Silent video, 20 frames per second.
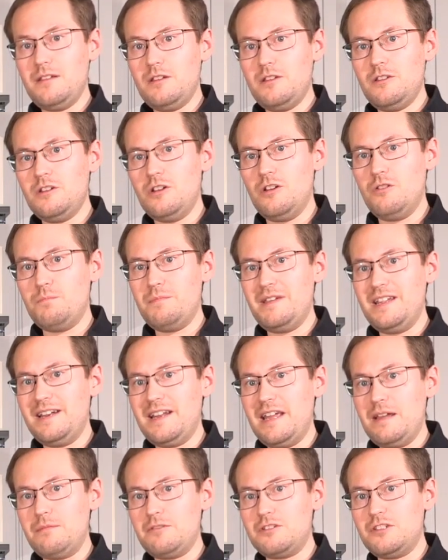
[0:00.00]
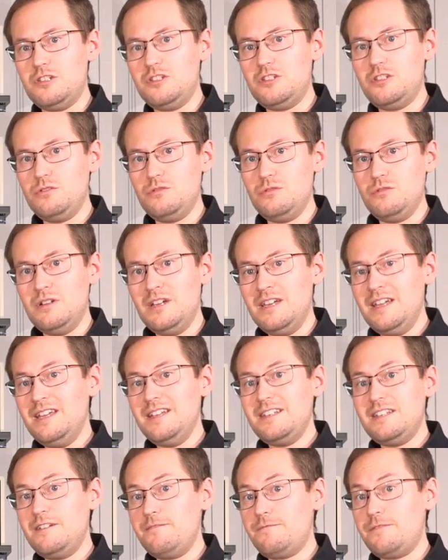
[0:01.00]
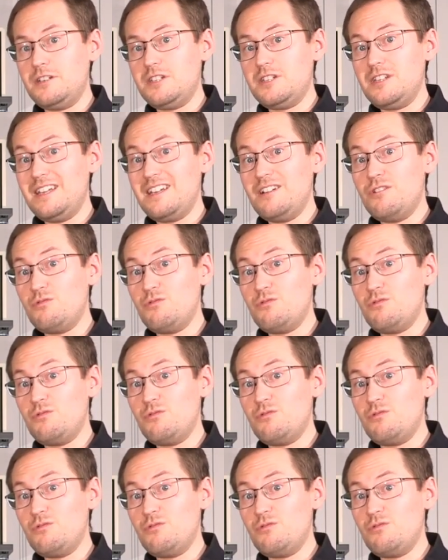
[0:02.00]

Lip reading: being able to do different